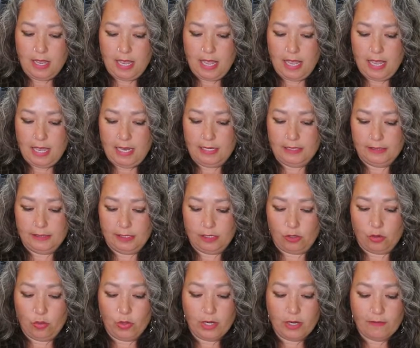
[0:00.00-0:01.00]
and it's the
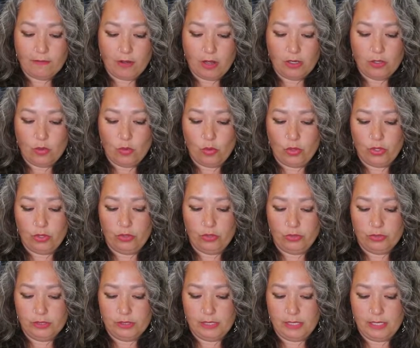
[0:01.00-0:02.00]
queen of all
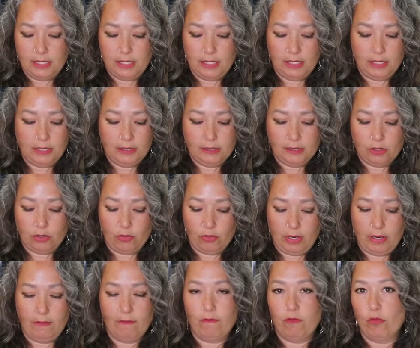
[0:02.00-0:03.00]
oils. It's
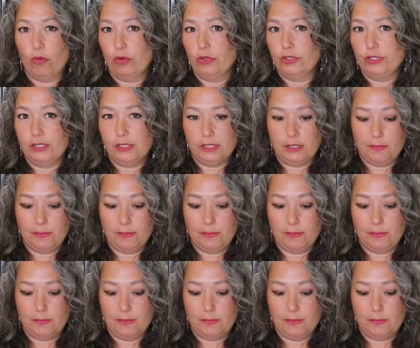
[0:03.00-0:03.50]
great for just